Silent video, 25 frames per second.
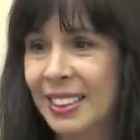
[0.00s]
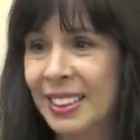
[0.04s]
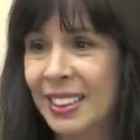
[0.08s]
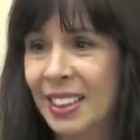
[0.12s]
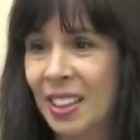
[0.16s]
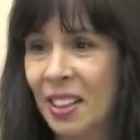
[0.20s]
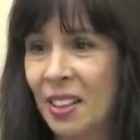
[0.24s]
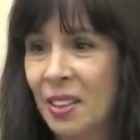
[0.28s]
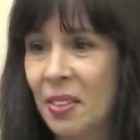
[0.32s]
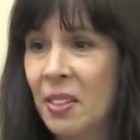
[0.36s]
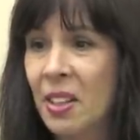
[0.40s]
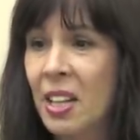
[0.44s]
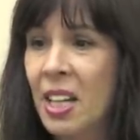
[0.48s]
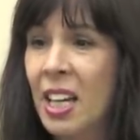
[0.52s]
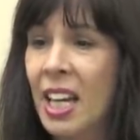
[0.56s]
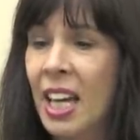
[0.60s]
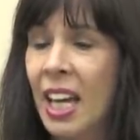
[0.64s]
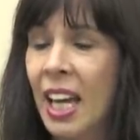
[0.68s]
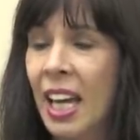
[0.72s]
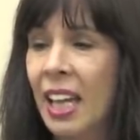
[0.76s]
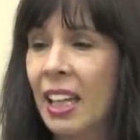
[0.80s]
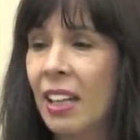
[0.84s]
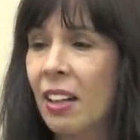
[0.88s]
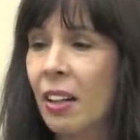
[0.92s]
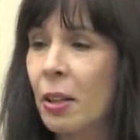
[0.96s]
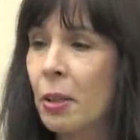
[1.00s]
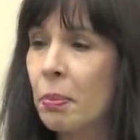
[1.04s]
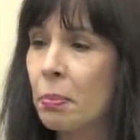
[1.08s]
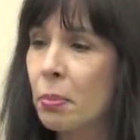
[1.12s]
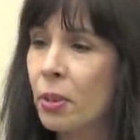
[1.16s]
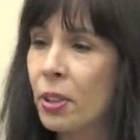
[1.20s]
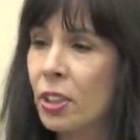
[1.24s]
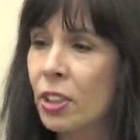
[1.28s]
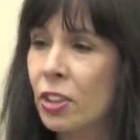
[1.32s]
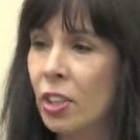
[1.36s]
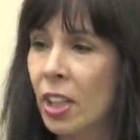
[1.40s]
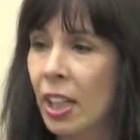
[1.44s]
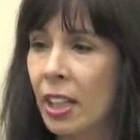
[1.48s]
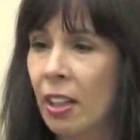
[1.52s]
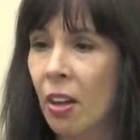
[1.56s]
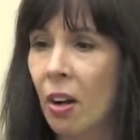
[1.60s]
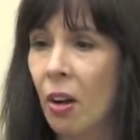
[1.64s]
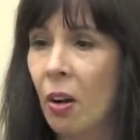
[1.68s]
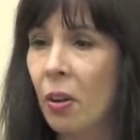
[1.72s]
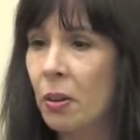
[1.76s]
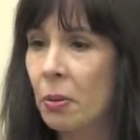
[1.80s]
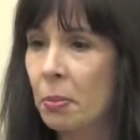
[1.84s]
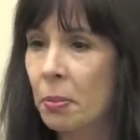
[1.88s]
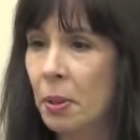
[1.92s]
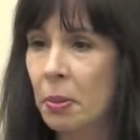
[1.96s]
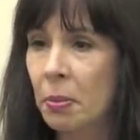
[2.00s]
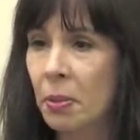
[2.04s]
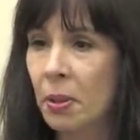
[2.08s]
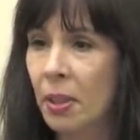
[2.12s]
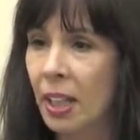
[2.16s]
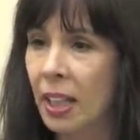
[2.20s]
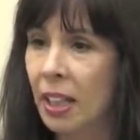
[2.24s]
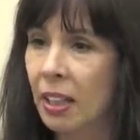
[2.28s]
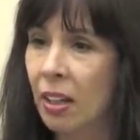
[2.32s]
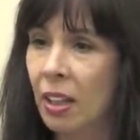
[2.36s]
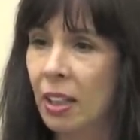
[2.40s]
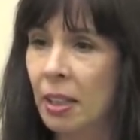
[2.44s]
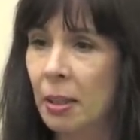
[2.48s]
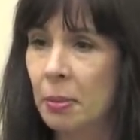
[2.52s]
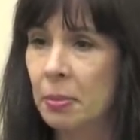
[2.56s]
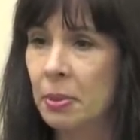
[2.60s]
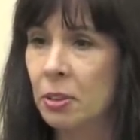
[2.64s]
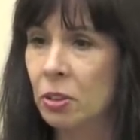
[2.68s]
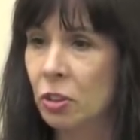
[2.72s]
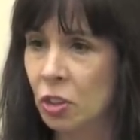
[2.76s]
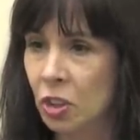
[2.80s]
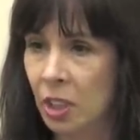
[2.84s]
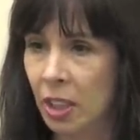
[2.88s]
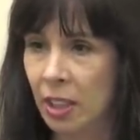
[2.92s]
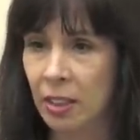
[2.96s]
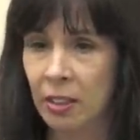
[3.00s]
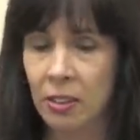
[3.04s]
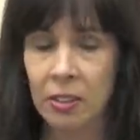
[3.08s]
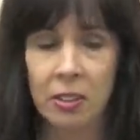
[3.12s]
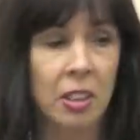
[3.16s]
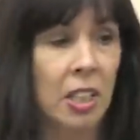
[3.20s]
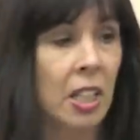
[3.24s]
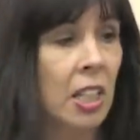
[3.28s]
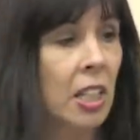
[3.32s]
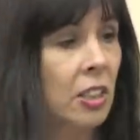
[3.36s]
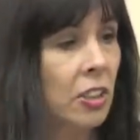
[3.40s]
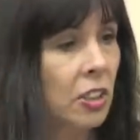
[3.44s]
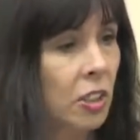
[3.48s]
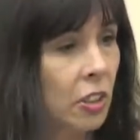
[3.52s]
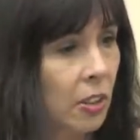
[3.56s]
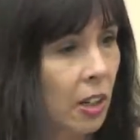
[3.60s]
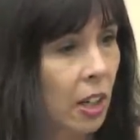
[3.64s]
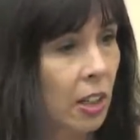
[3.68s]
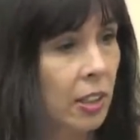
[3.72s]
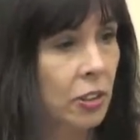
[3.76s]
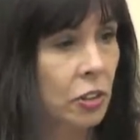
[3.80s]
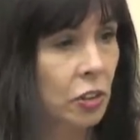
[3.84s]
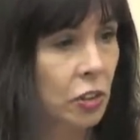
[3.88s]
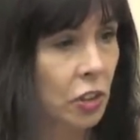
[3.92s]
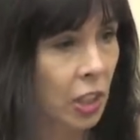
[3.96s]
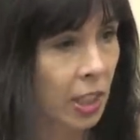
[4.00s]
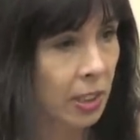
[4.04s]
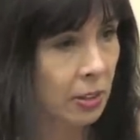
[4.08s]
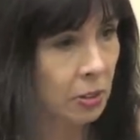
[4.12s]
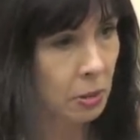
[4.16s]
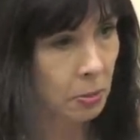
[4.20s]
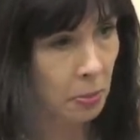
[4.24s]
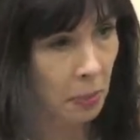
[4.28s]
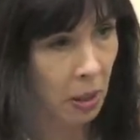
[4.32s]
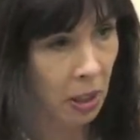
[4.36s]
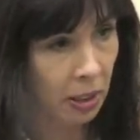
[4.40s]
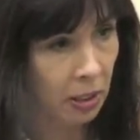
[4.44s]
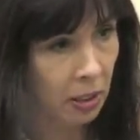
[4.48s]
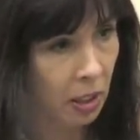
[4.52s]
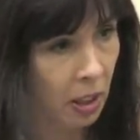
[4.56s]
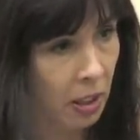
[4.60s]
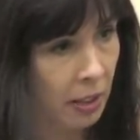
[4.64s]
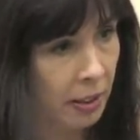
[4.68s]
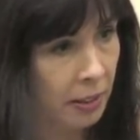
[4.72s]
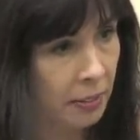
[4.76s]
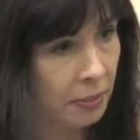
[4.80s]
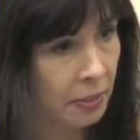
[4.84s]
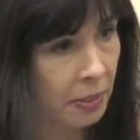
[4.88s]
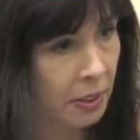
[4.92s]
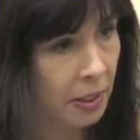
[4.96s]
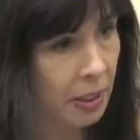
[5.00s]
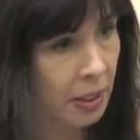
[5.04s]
So, and I appreciate all the people that got up and shared. You guys changed my life.